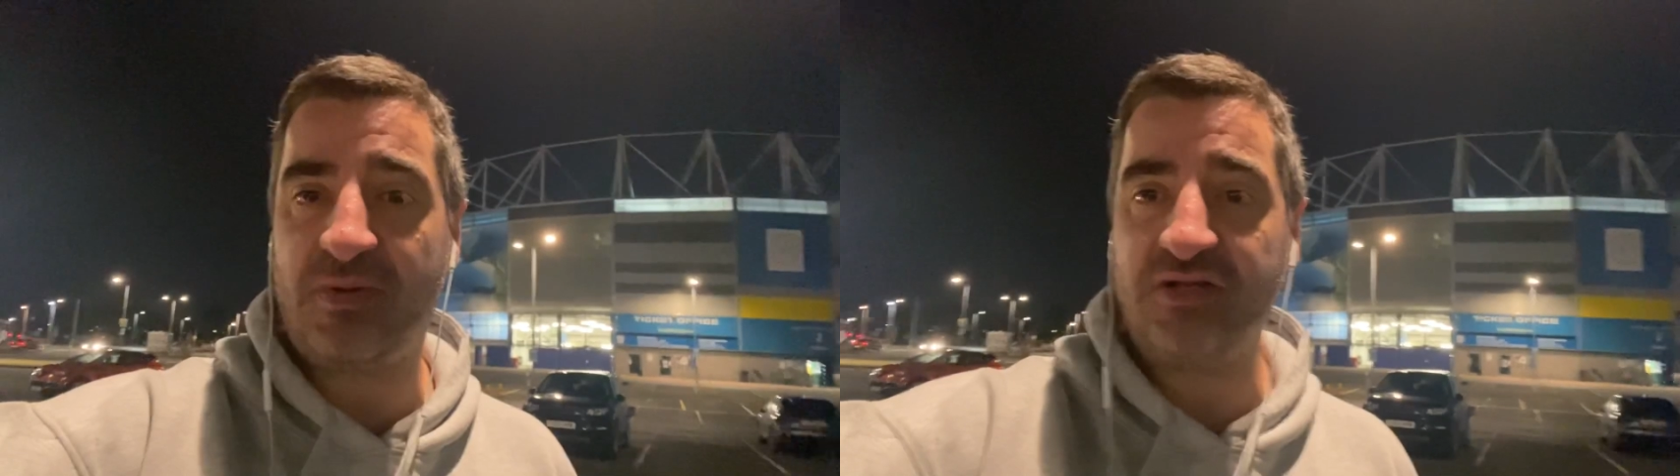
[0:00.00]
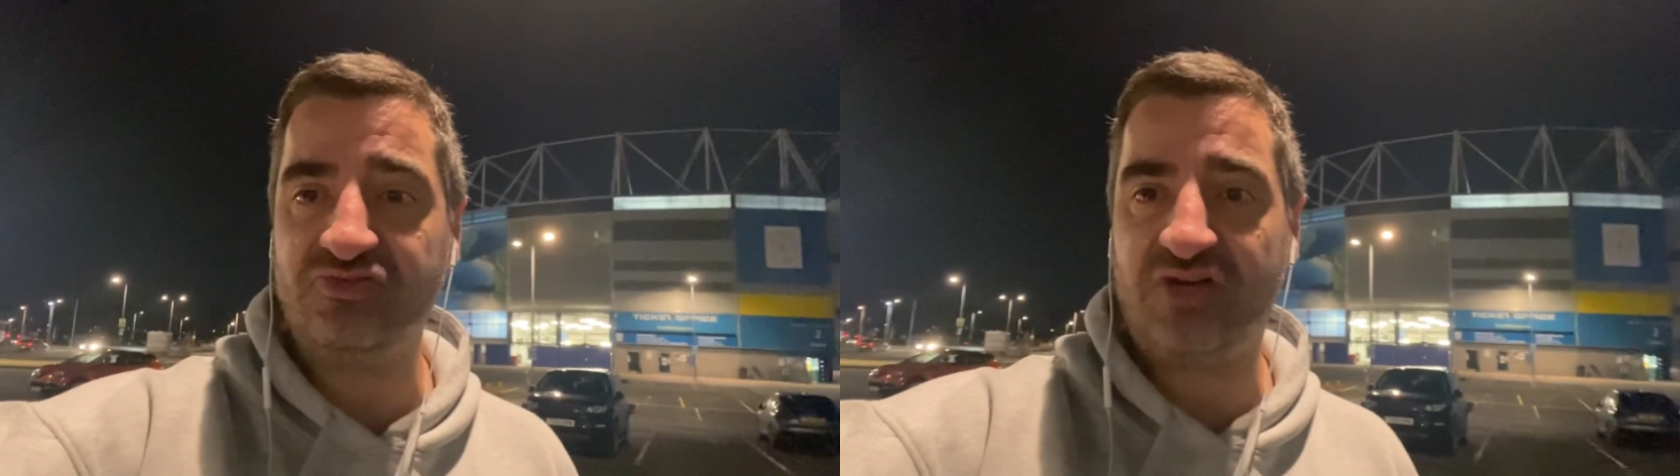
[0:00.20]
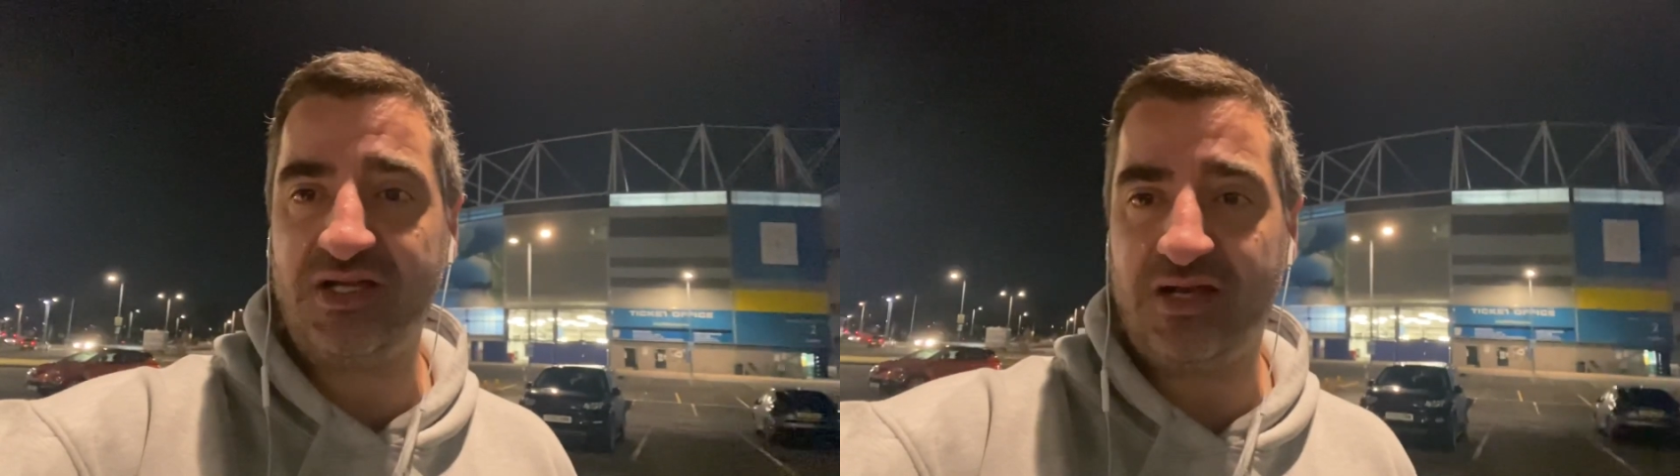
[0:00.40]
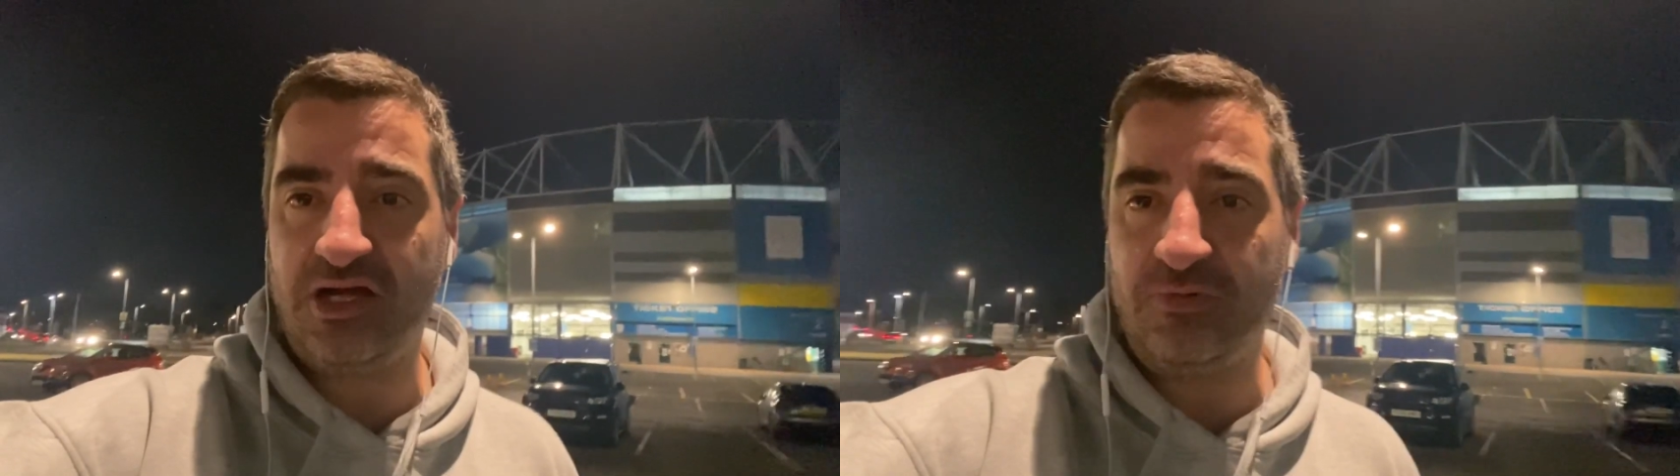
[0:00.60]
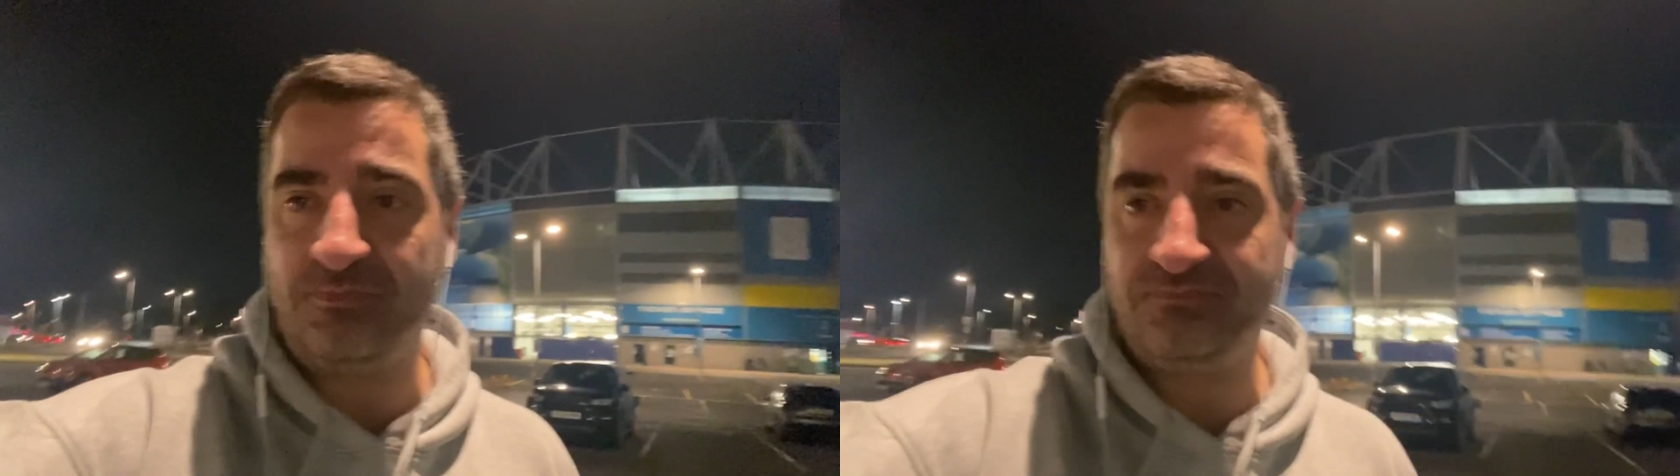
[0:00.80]
button right
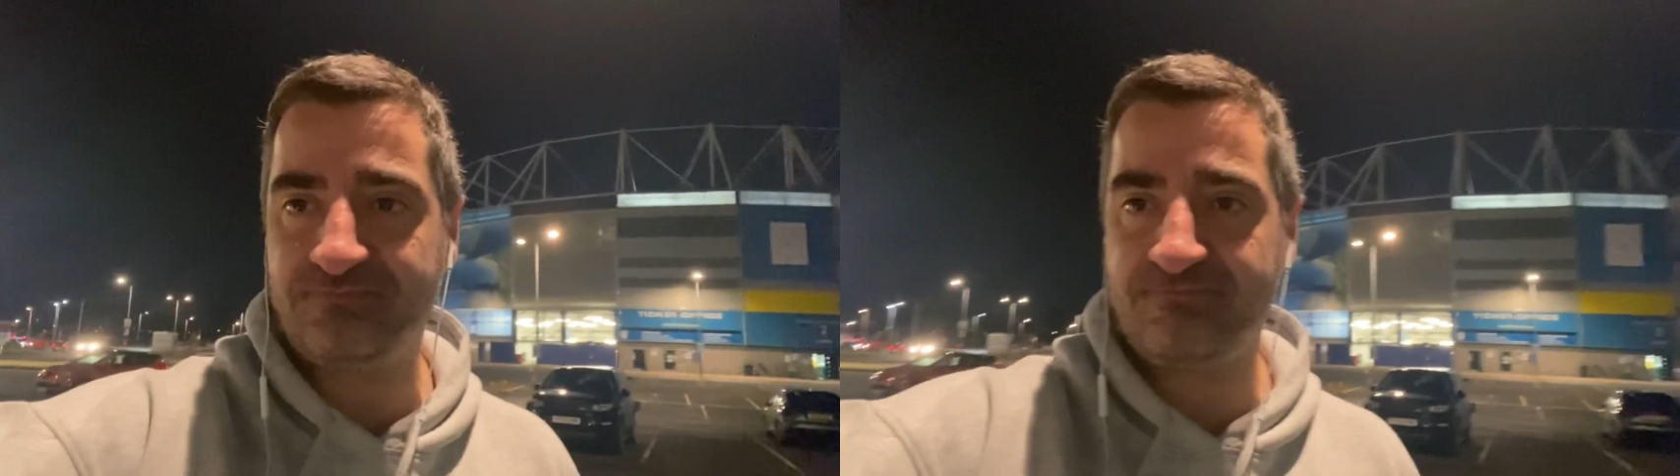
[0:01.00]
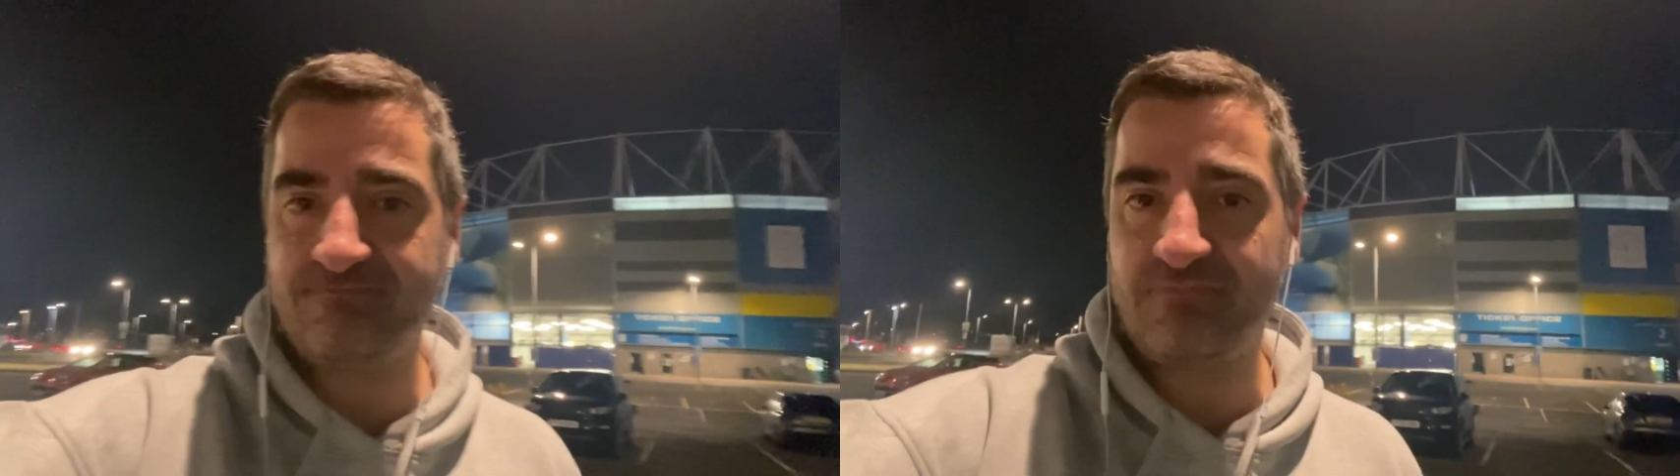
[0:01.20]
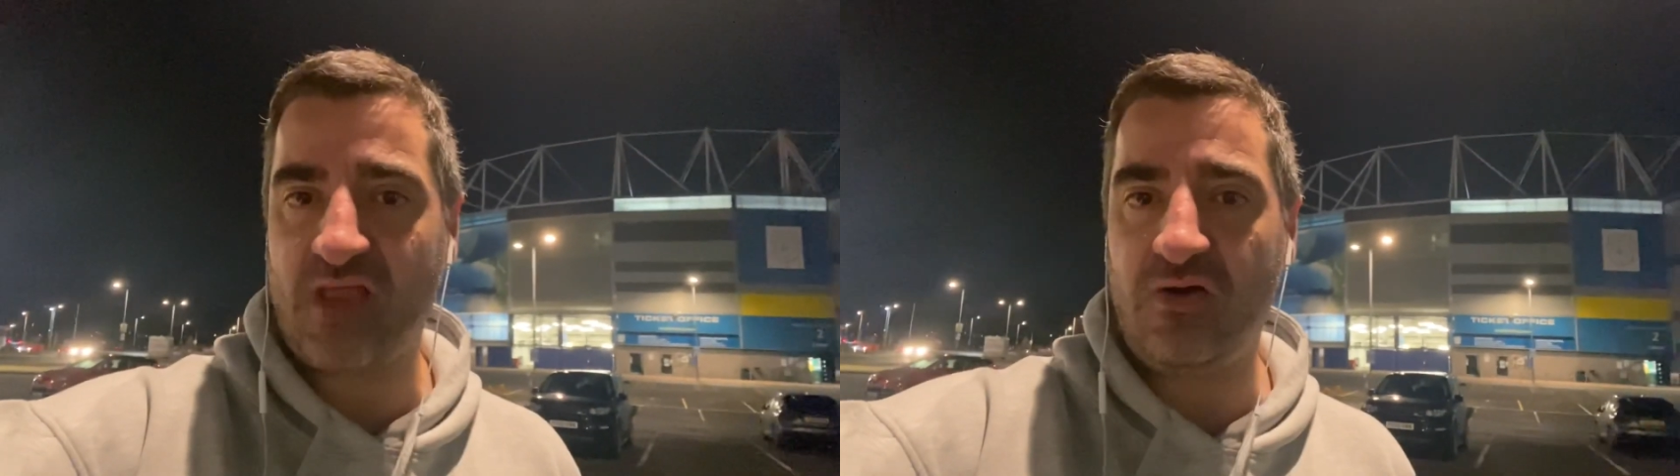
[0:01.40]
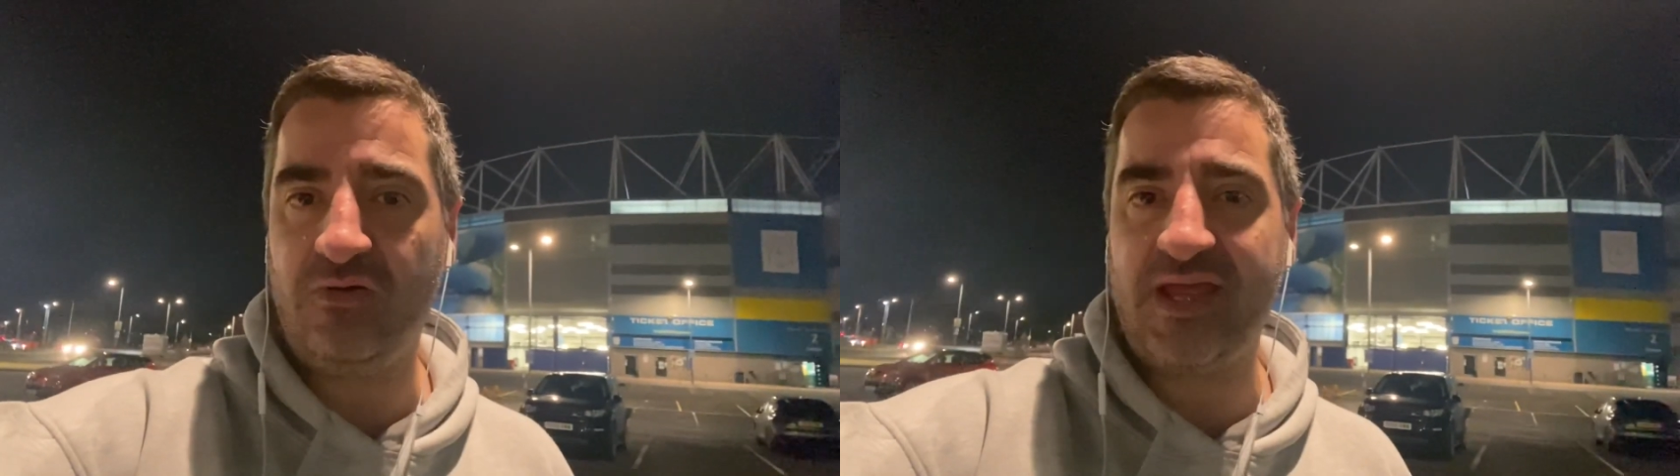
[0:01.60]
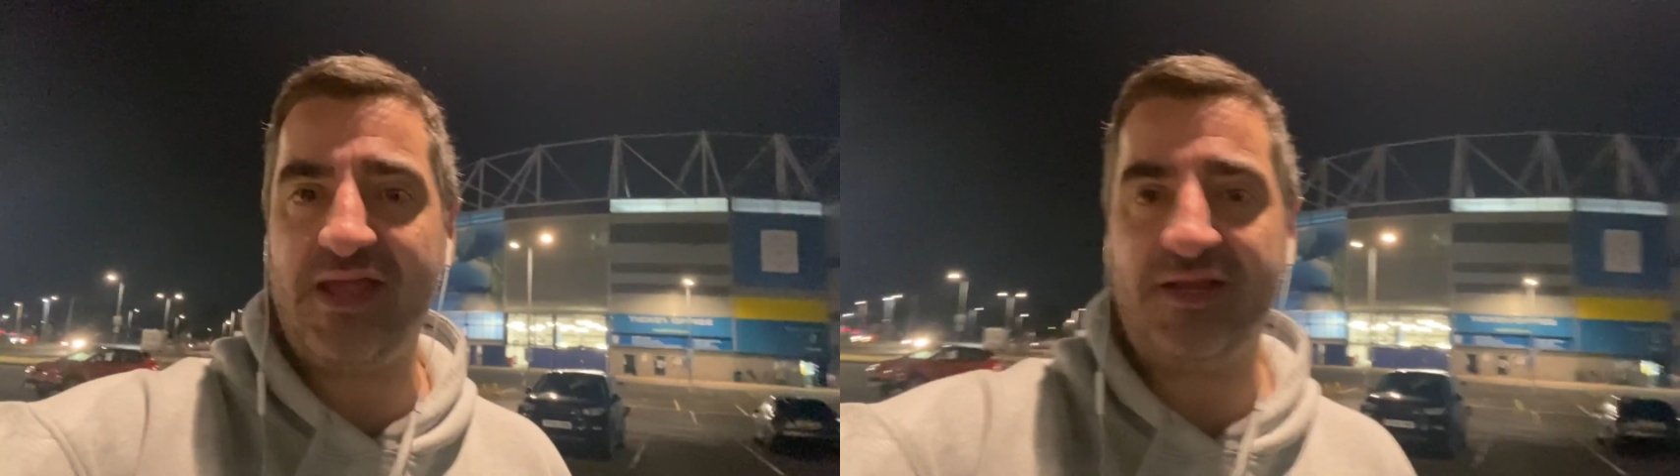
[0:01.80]
now.
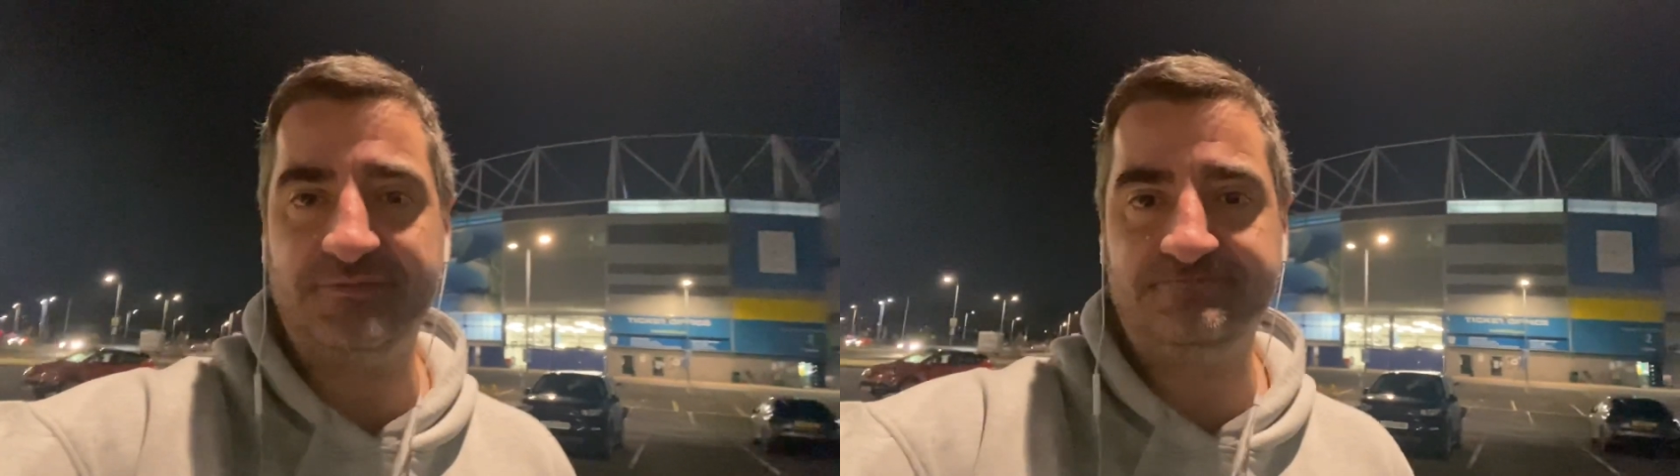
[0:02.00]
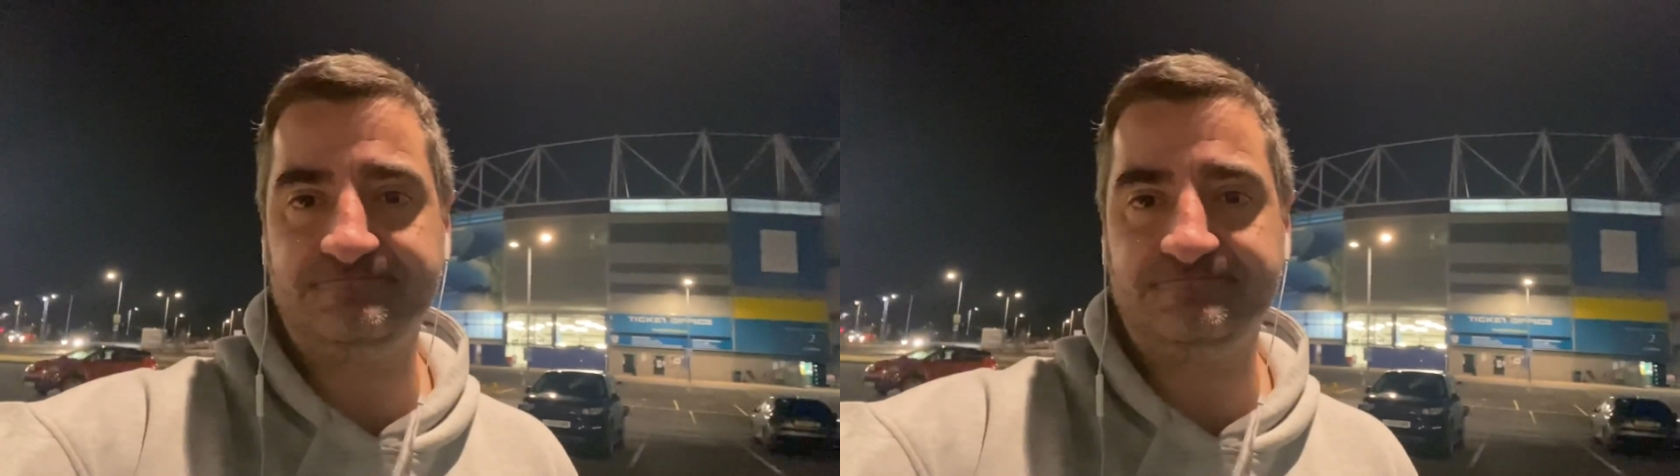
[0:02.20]
Okay,